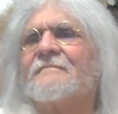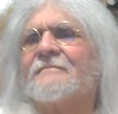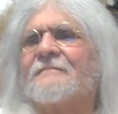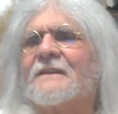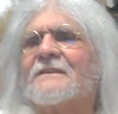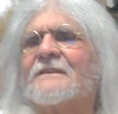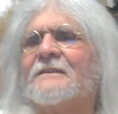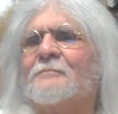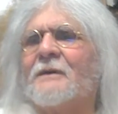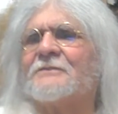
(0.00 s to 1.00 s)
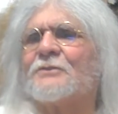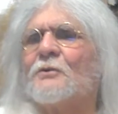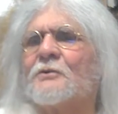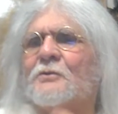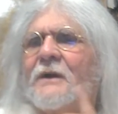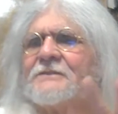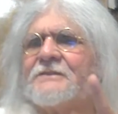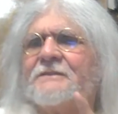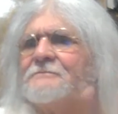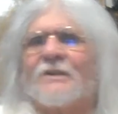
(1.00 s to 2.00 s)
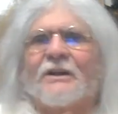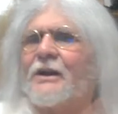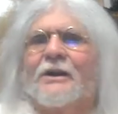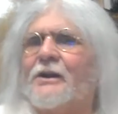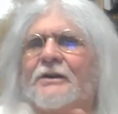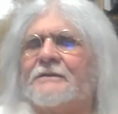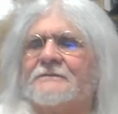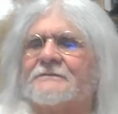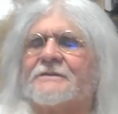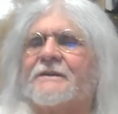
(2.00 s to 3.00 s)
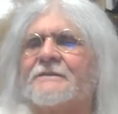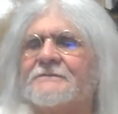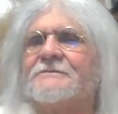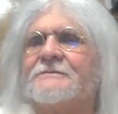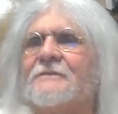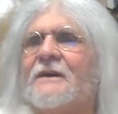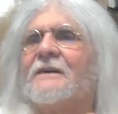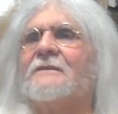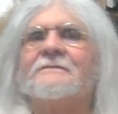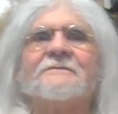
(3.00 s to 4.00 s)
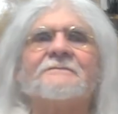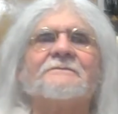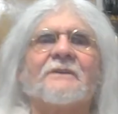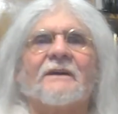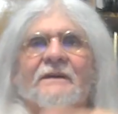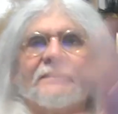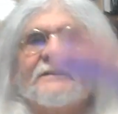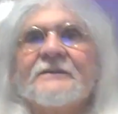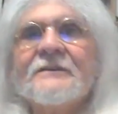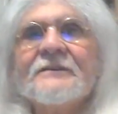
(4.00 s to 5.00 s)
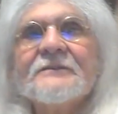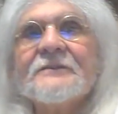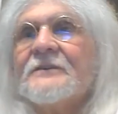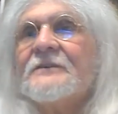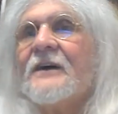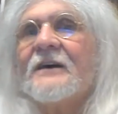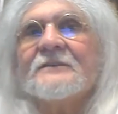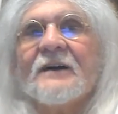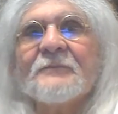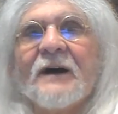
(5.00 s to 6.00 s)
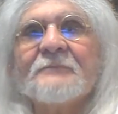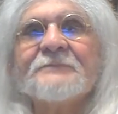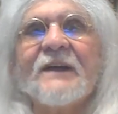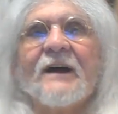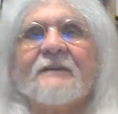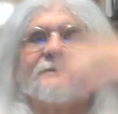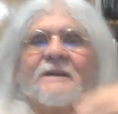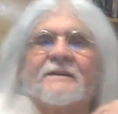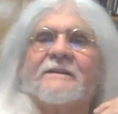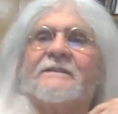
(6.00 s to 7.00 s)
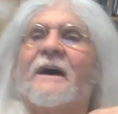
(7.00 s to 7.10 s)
Everybody's hmm, going crazy. Oh, okay. Wow. All right. I'm, I'm, I'm feeling it.